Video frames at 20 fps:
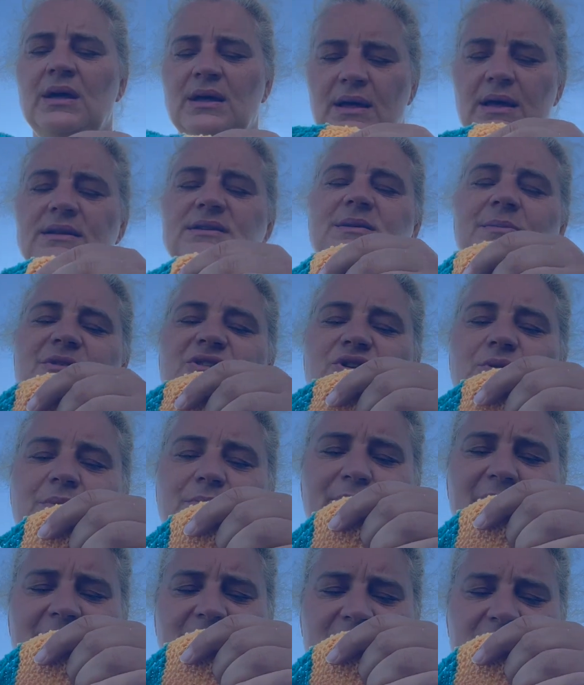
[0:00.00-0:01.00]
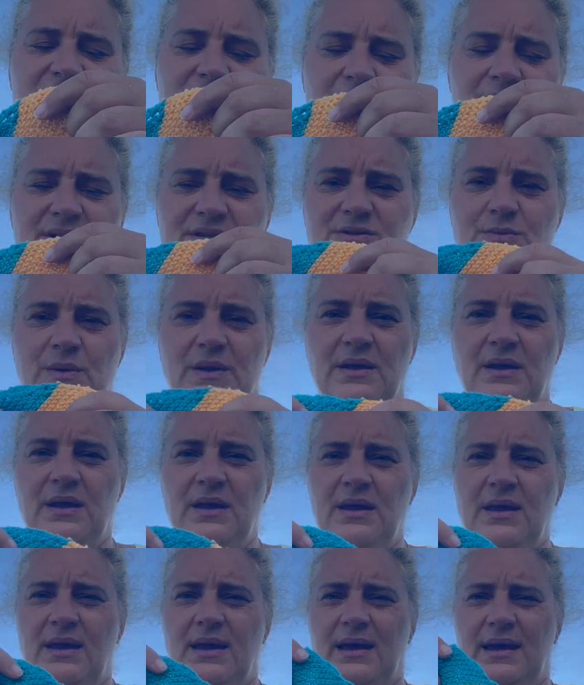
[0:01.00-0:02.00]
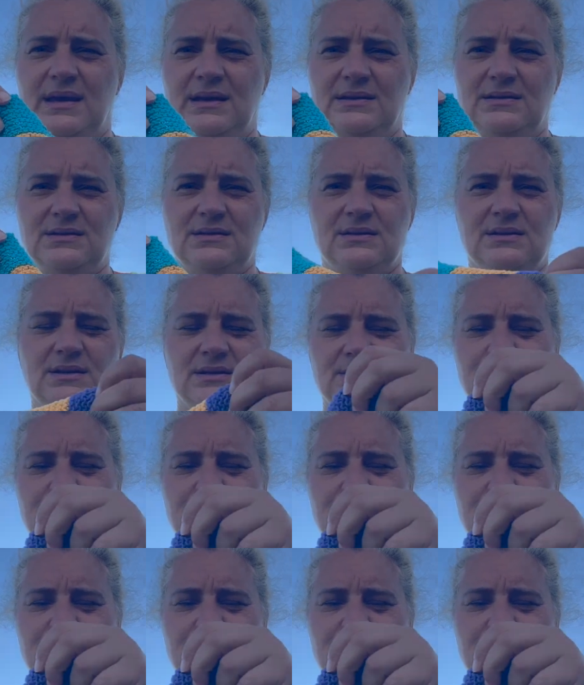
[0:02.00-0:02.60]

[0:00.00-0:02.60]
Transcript: It's something to do with bees on this one, and this